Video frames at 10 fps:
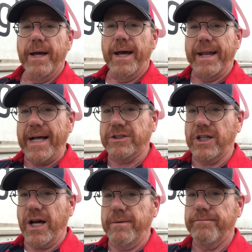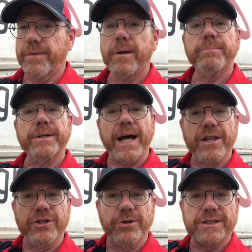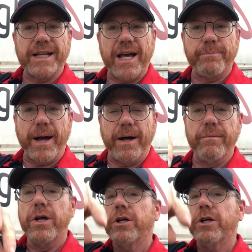And that's done, but now they're doing a southbound.